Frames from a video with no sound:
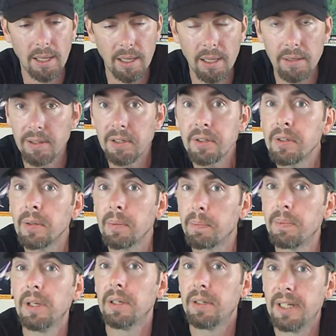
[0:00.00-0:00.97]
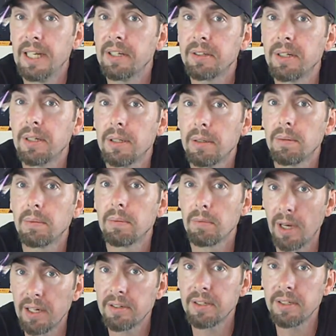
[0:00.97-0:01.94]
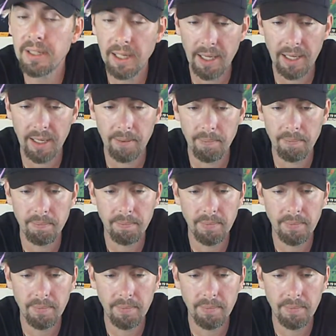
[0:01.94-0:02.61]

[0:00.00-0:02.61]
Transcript: This is a decent racing game.